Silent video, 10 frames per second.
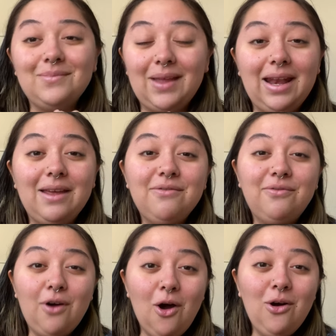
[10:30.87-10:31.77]
And I
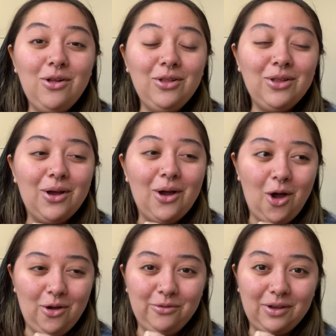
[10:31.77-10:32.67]
fall
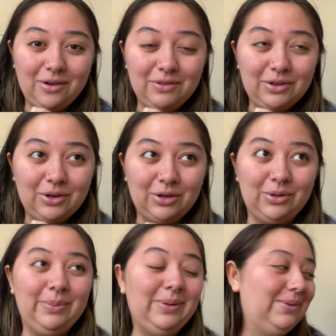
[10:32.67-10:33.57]
off of the curb,